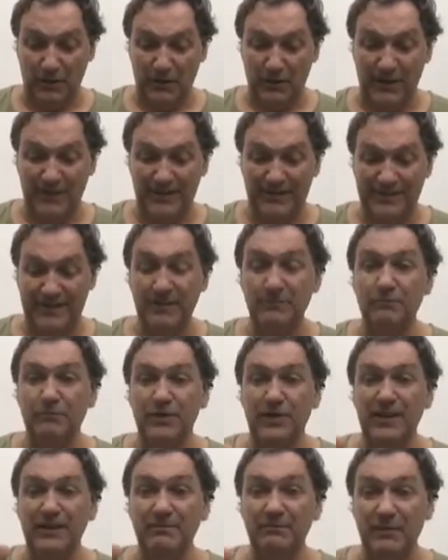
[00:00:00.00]
it
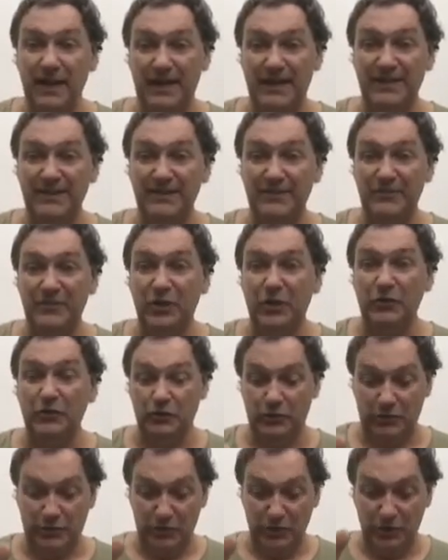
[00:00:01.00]
simply means
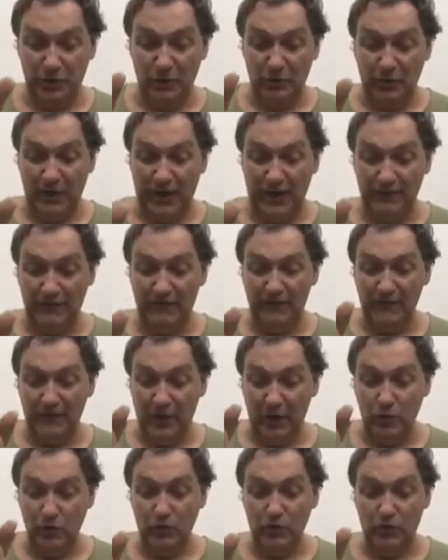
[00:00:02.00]
you have
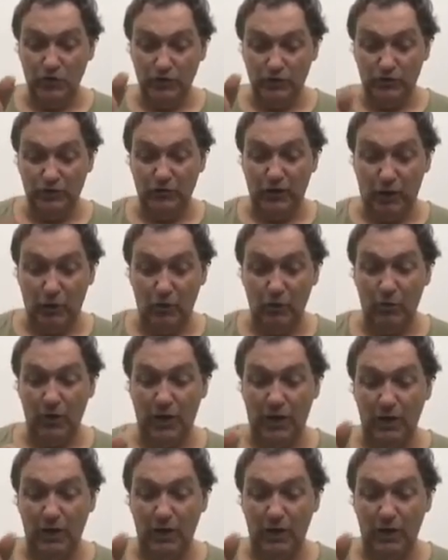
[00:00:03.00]
no control